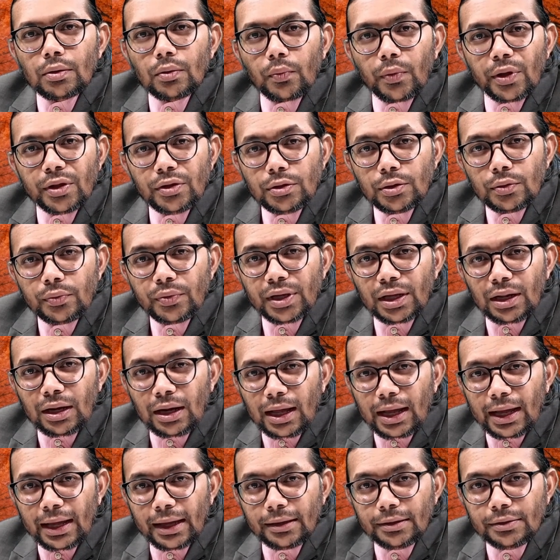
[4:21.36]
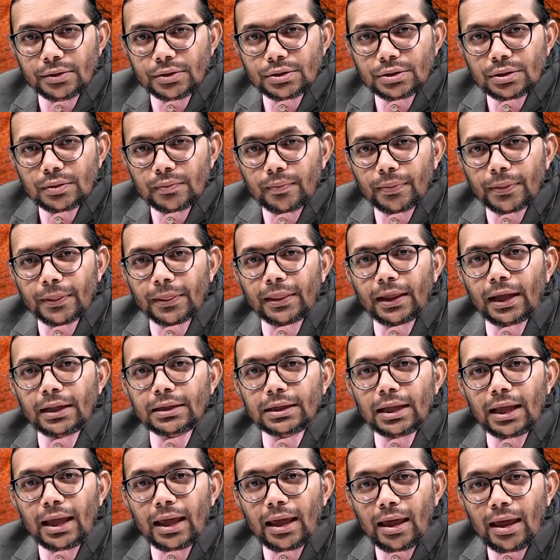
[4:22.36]
When you realize
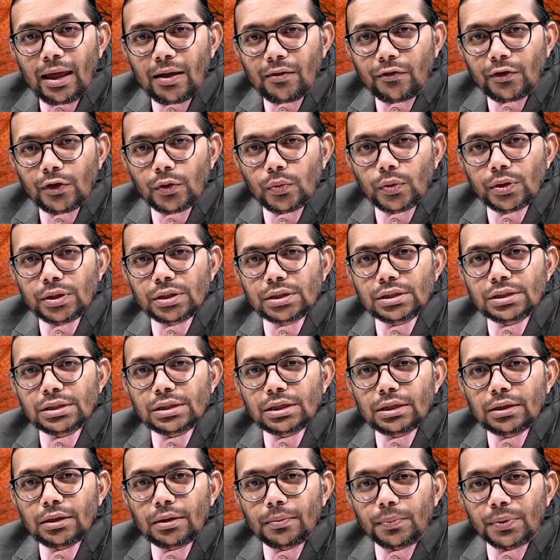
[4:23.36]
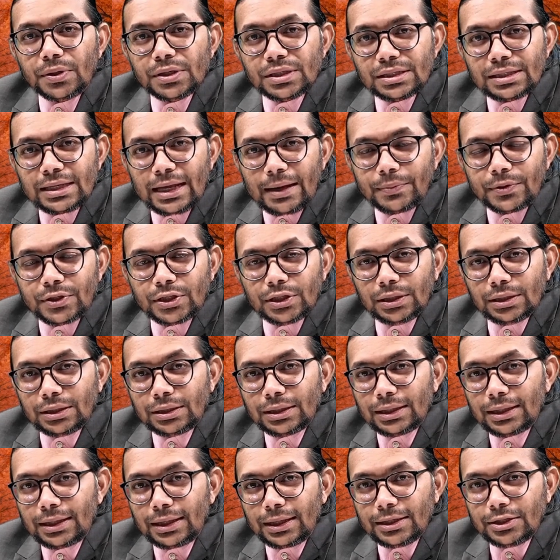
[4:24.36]
that everyone's perception
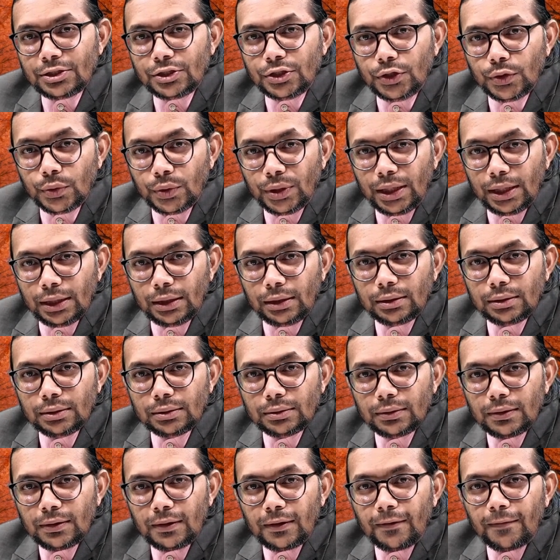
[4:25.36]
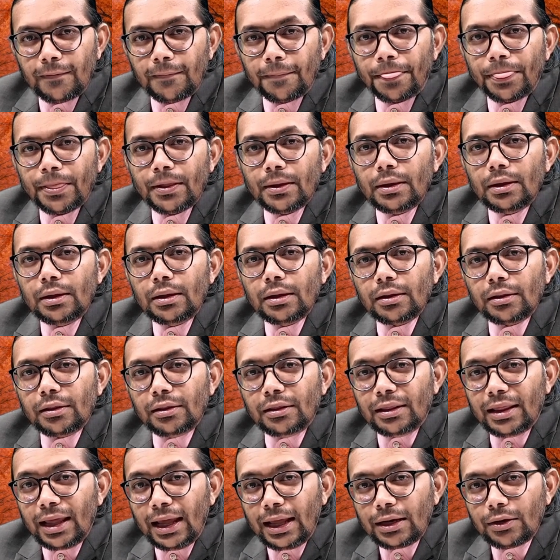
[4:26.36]
is unique,
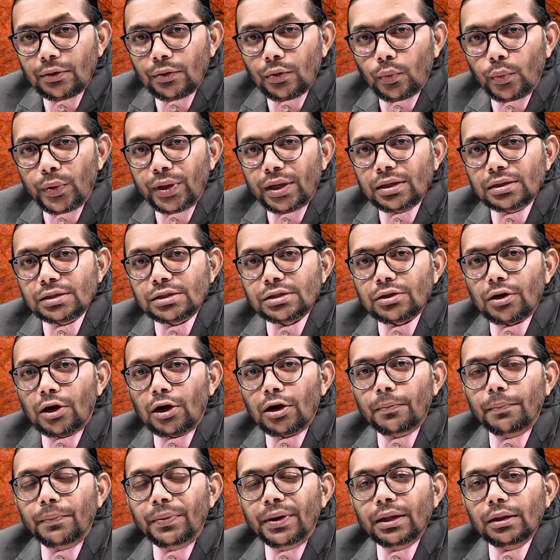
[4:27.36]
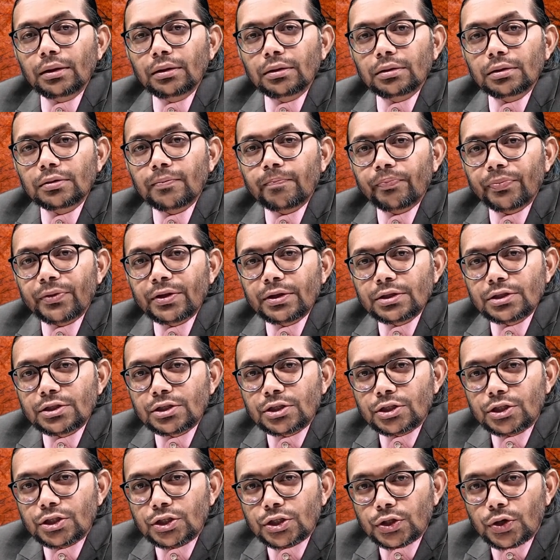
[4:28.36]
then we can start build
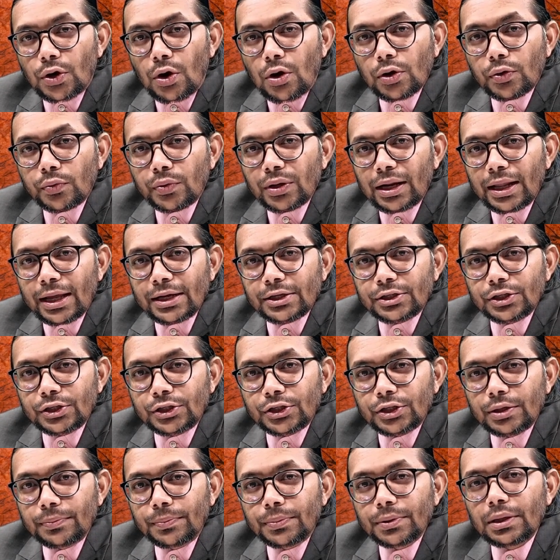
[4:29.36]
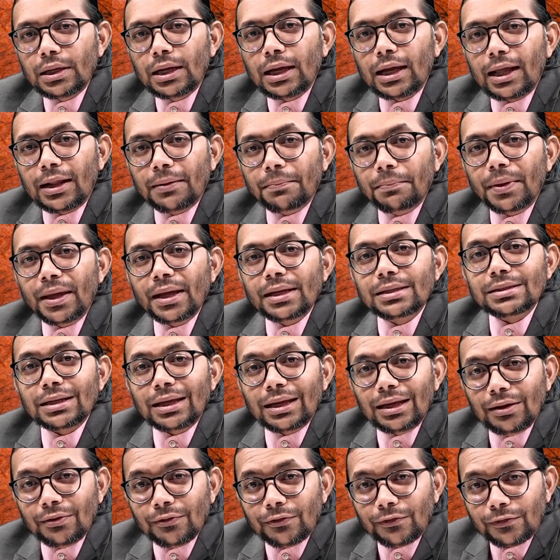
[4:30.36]
strong relationship and makes
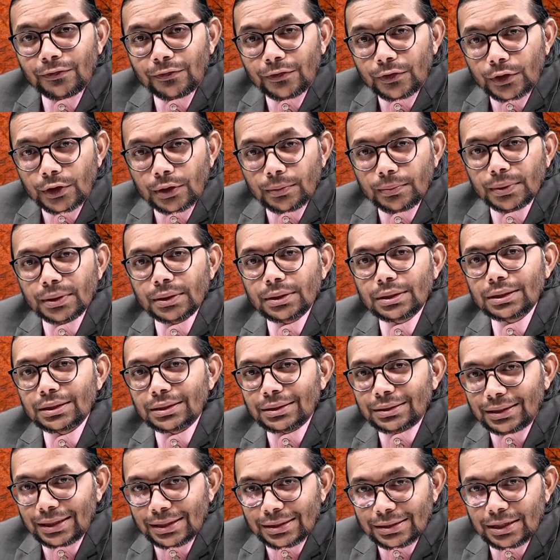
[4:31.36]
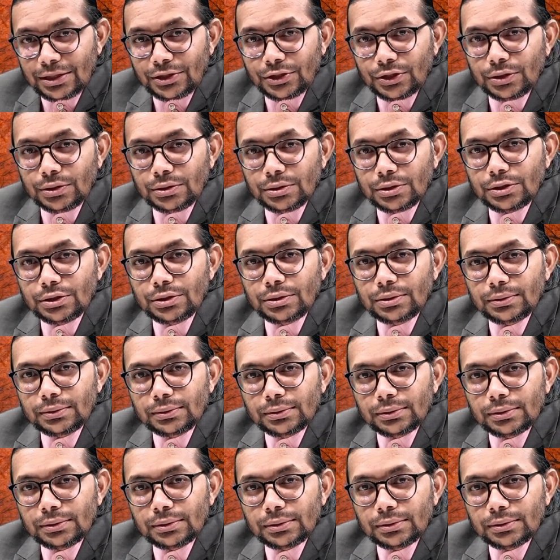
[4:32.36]
informed decisions.